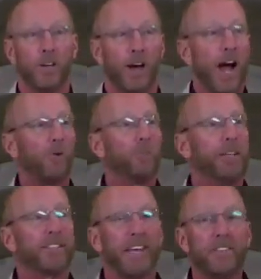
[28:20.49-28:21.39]
I will be
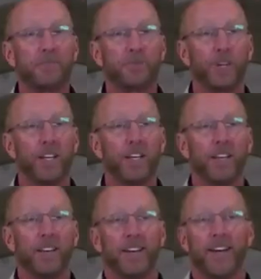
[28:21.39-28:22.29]
set free
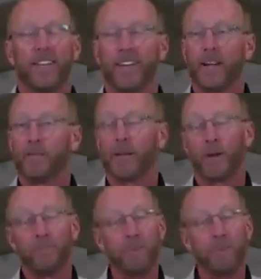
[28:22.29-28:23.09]
and then I'm gonna